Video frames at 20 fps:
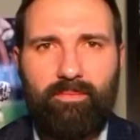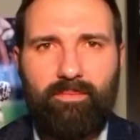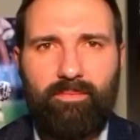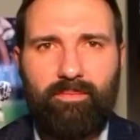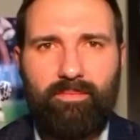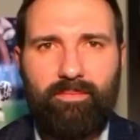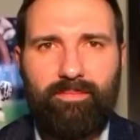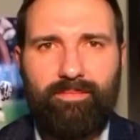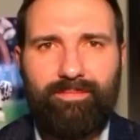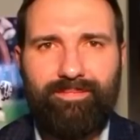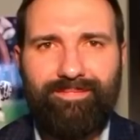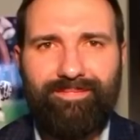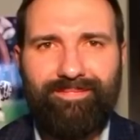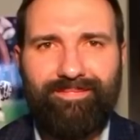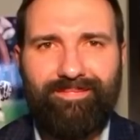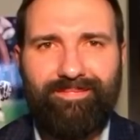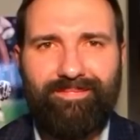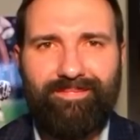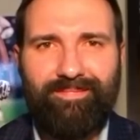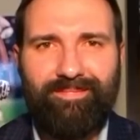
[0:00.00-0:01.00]

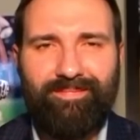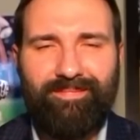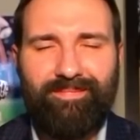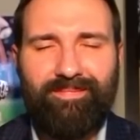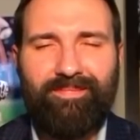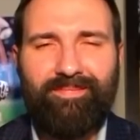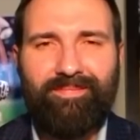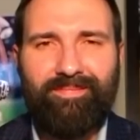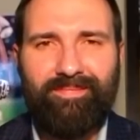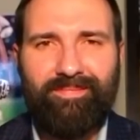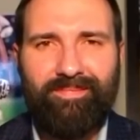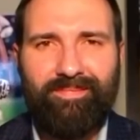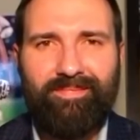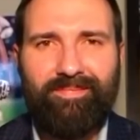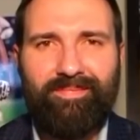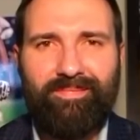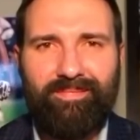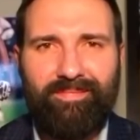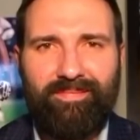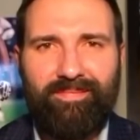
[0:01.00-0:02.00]

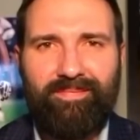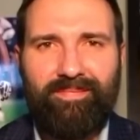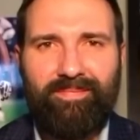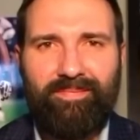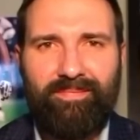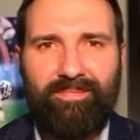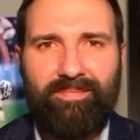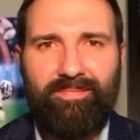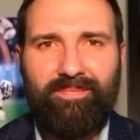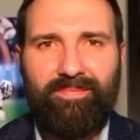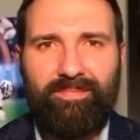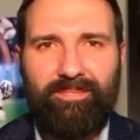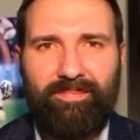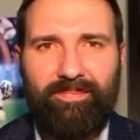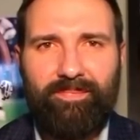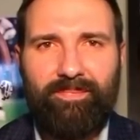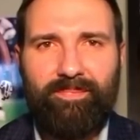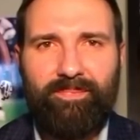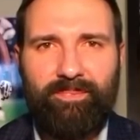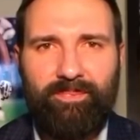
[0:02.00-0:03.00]

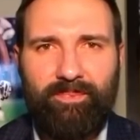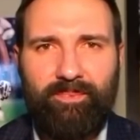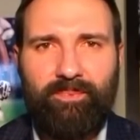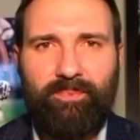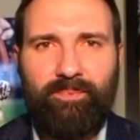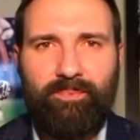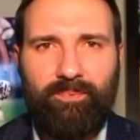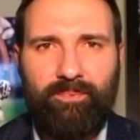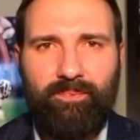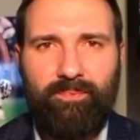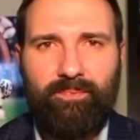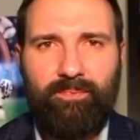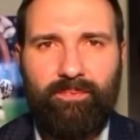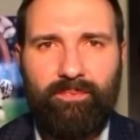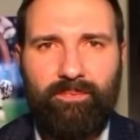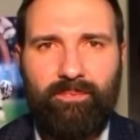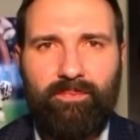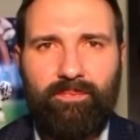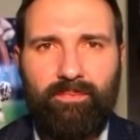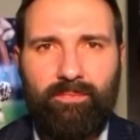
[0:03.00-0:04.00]

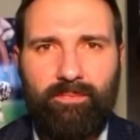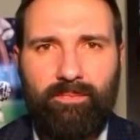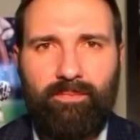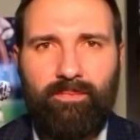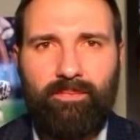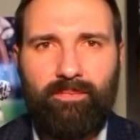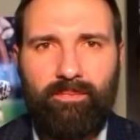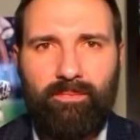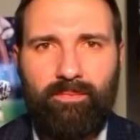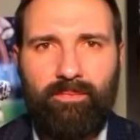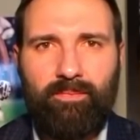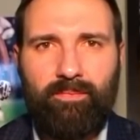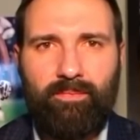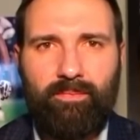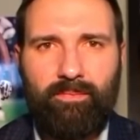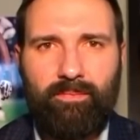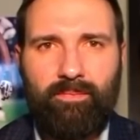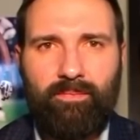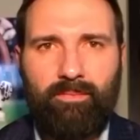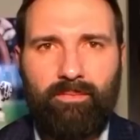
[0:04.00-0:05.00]

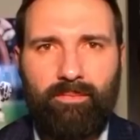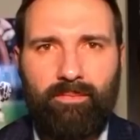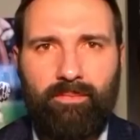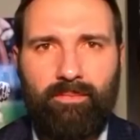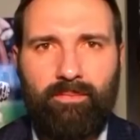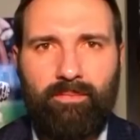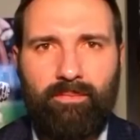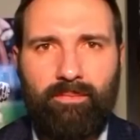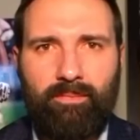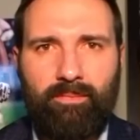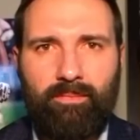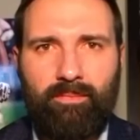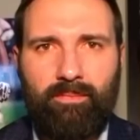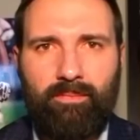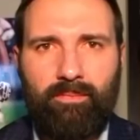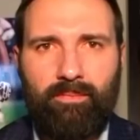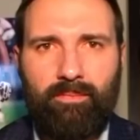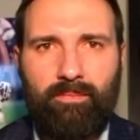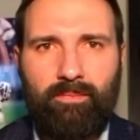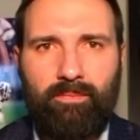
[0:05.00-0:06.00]

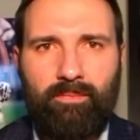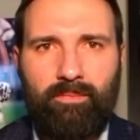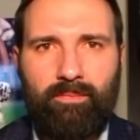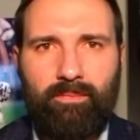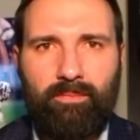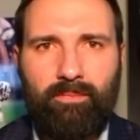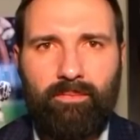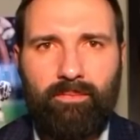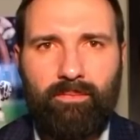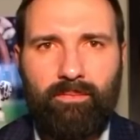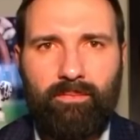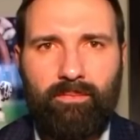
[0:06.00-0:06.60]
This person isn't speaking.